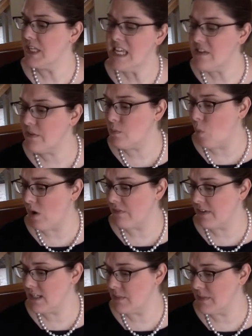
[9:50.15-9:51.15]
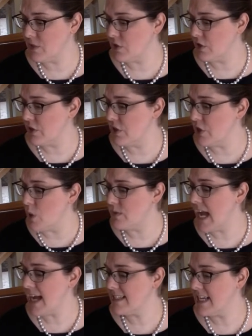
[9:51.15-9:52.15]
even more fundamental than no
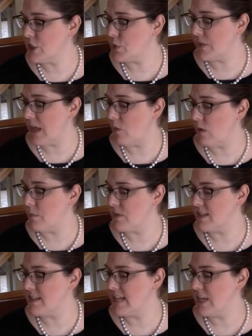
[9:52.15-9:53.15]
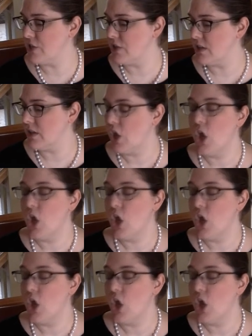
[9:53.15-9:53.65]
taxation without representation.